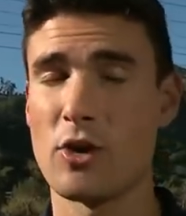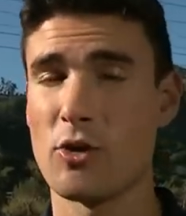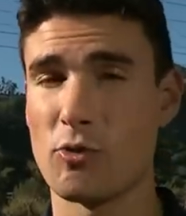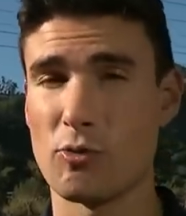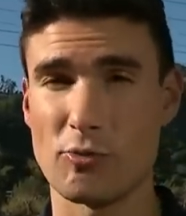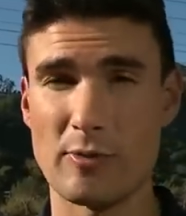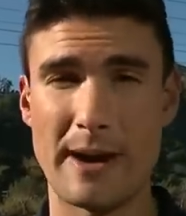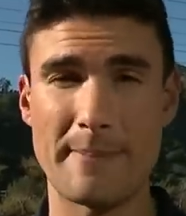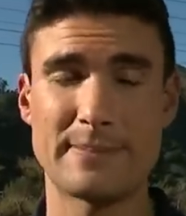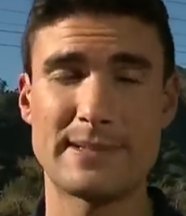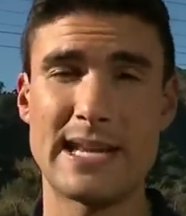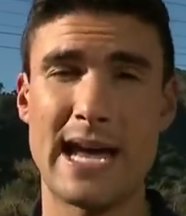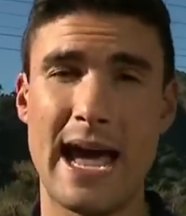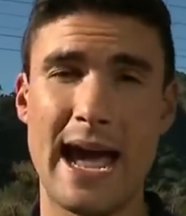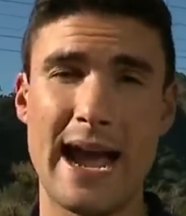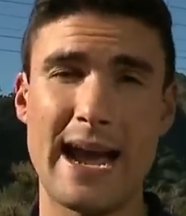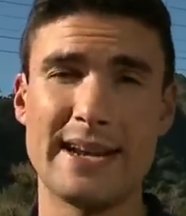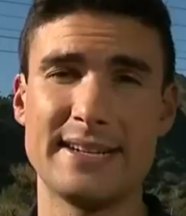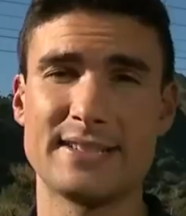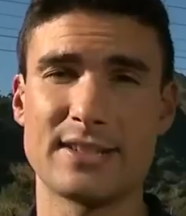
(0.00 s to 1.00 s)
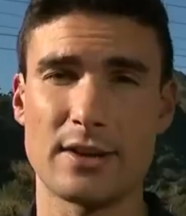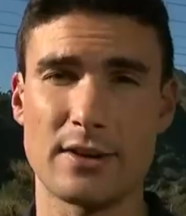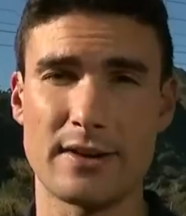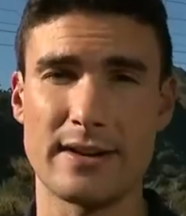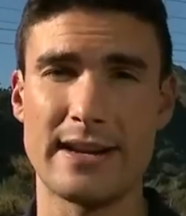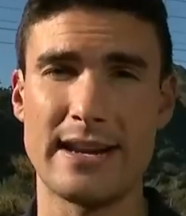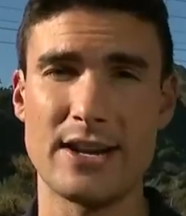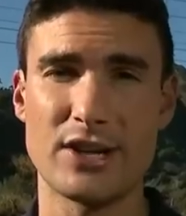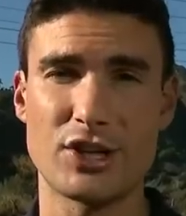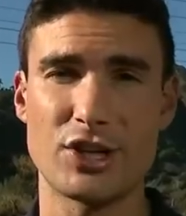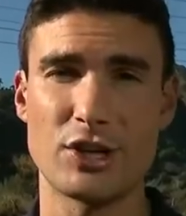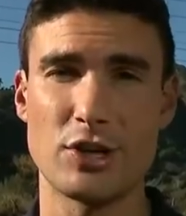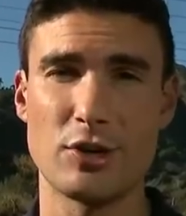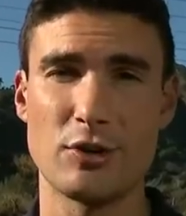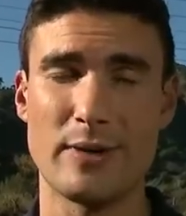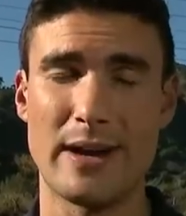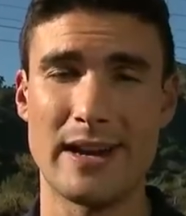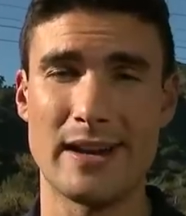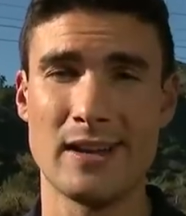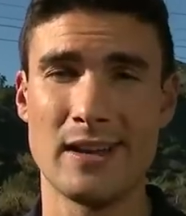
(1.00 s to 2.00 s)
Riptides are an
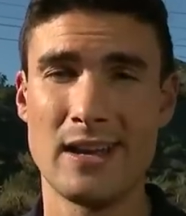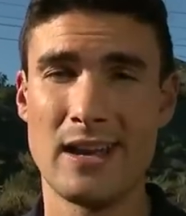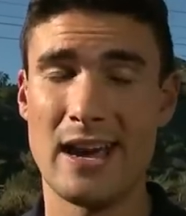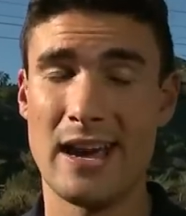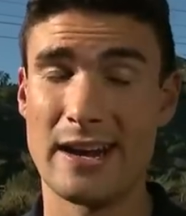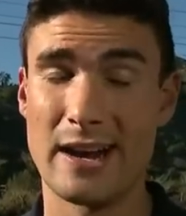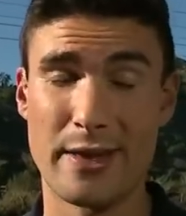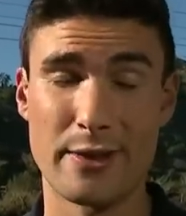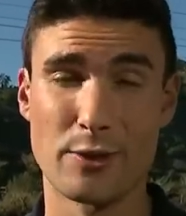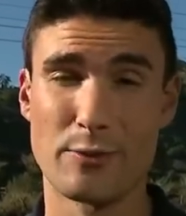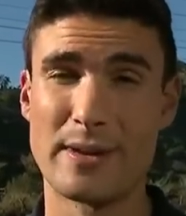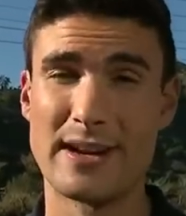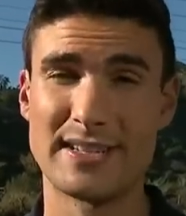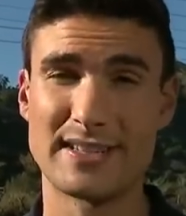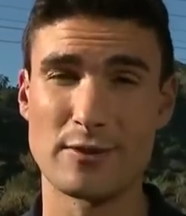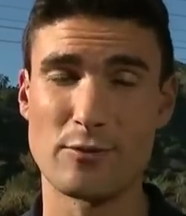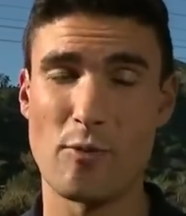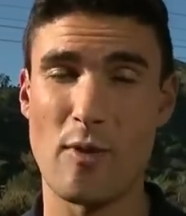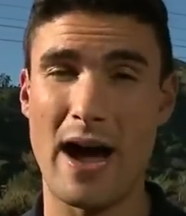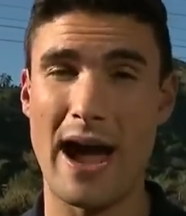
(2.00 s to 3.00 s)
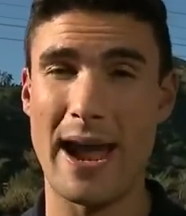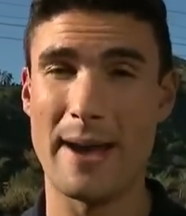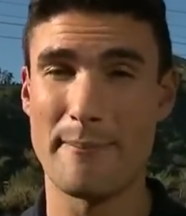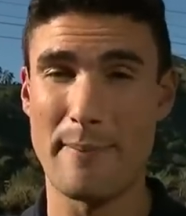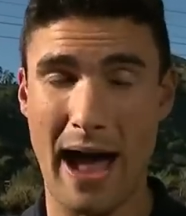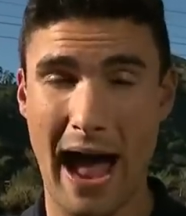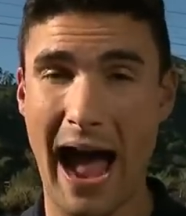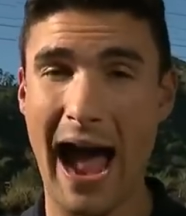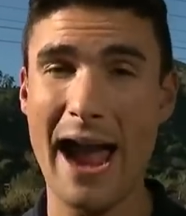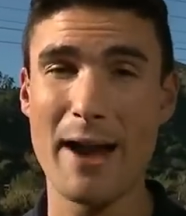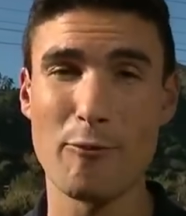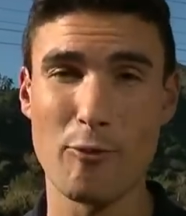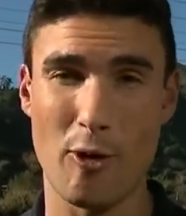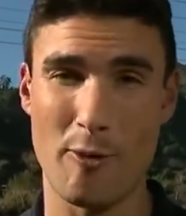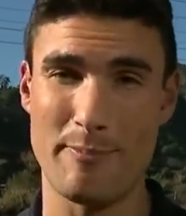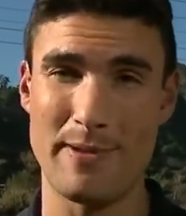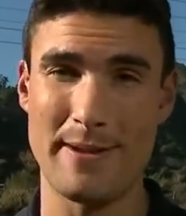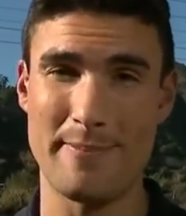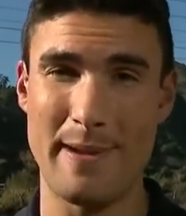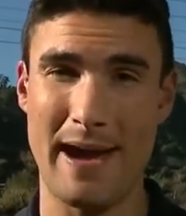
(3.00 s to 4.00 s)
issue, and another reason why I won't
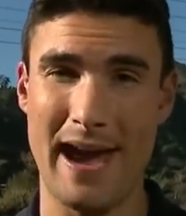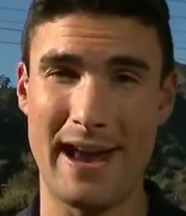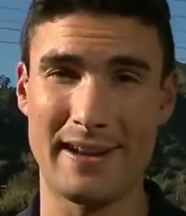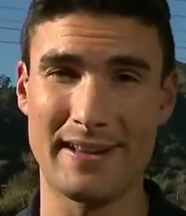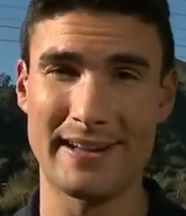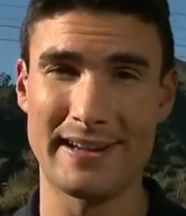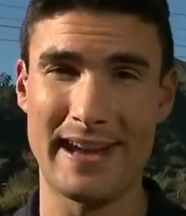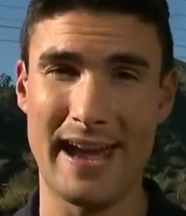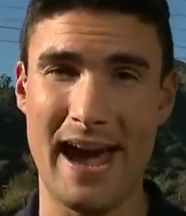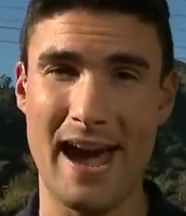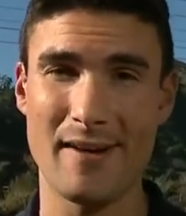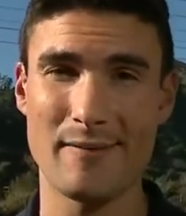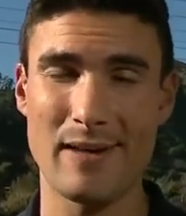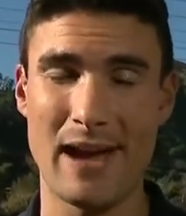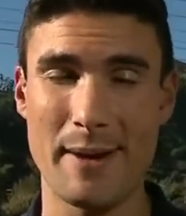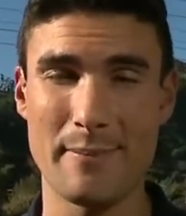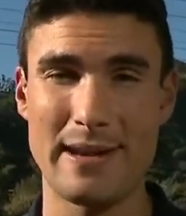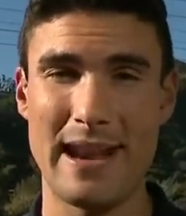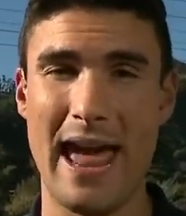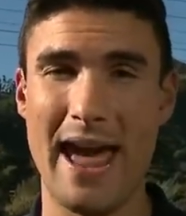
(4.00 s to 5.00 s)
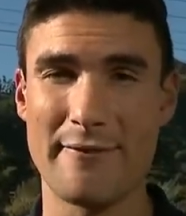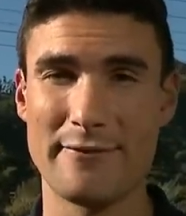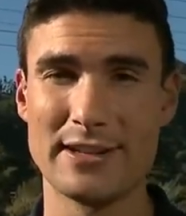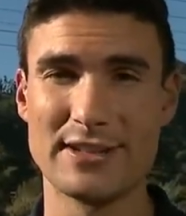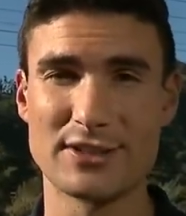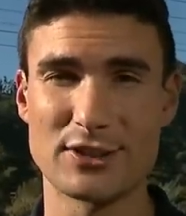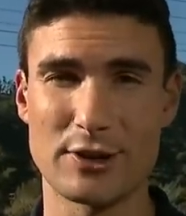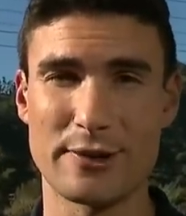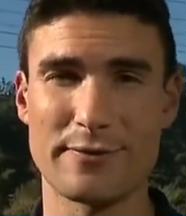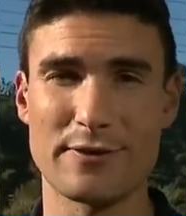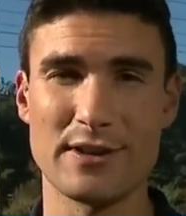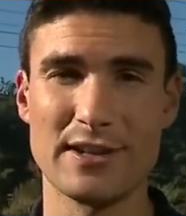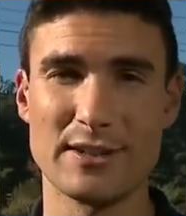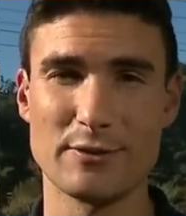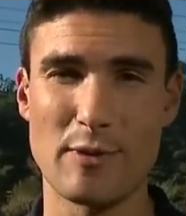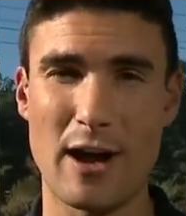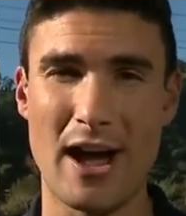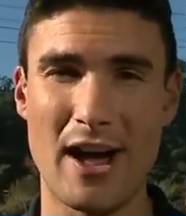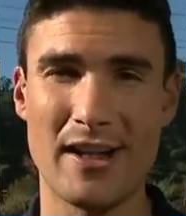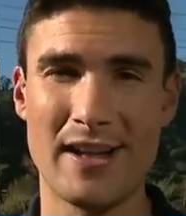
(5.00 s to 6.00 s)
be paddling out, I'm an avid surfer as
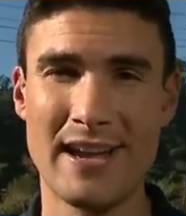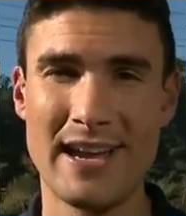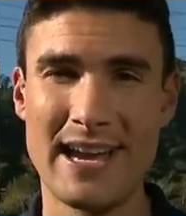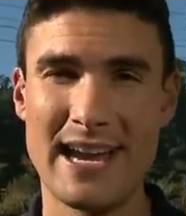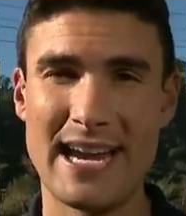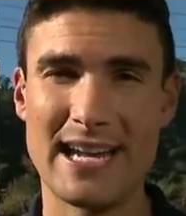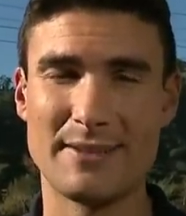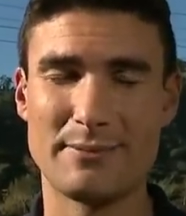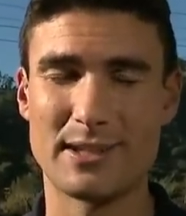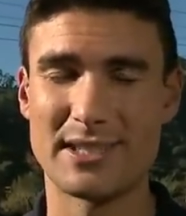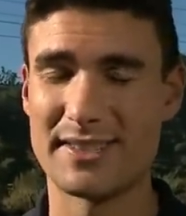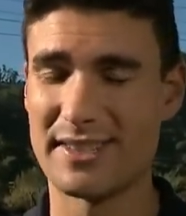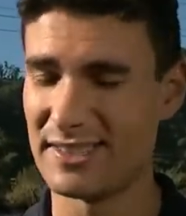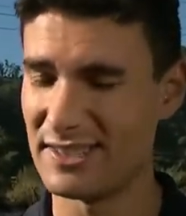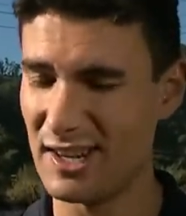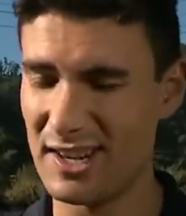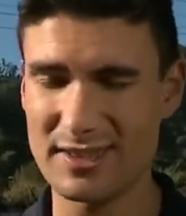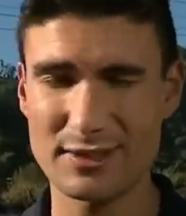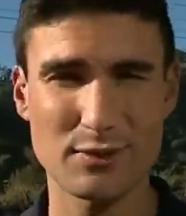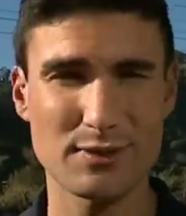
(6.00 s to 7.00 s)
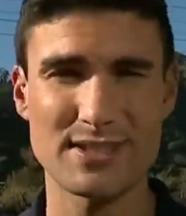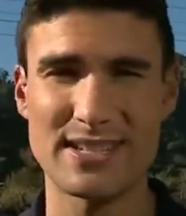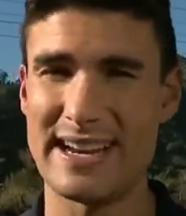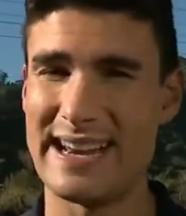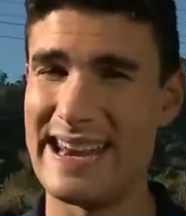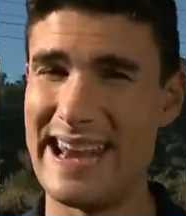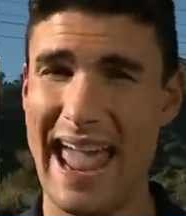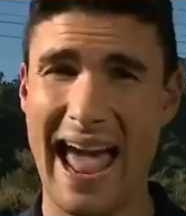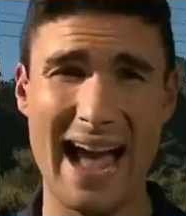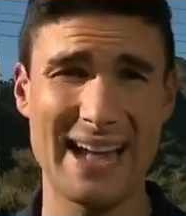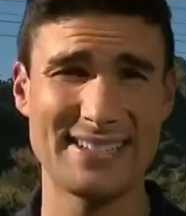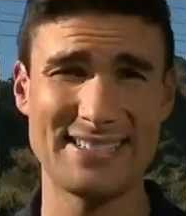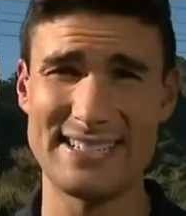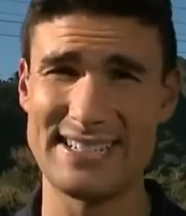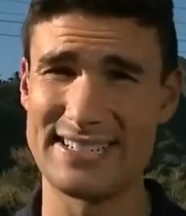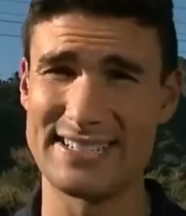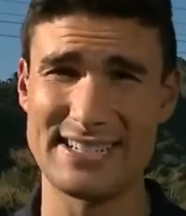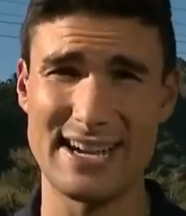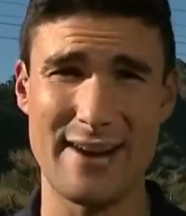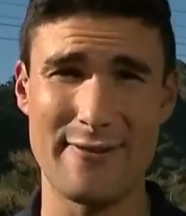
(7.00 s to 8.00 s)
well, is because there's all sorts of nasty
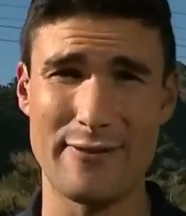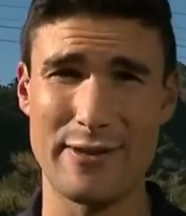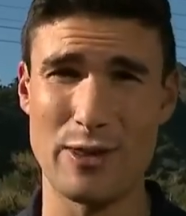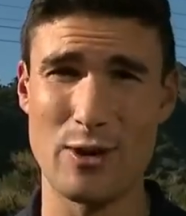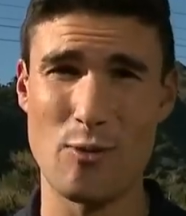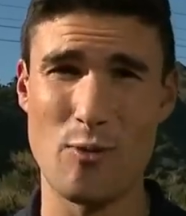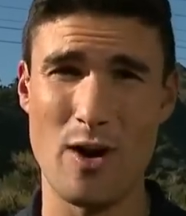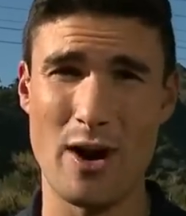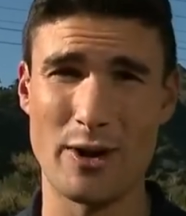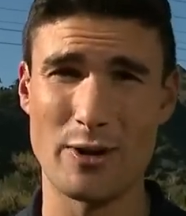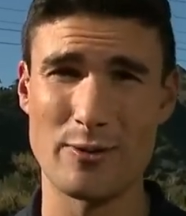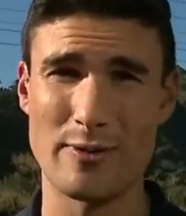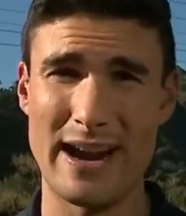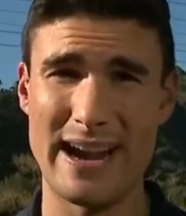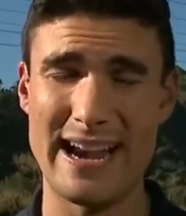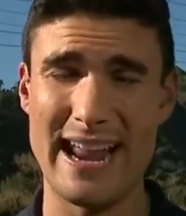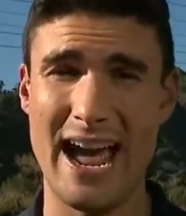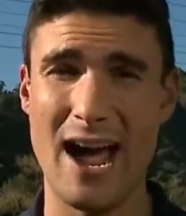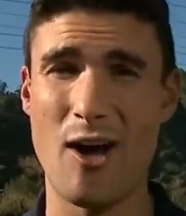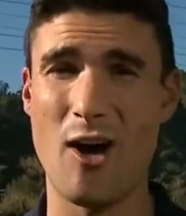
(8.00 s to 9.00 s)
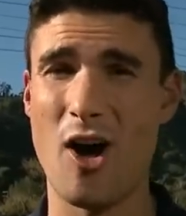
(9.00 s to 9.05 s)
stuff in the water right now.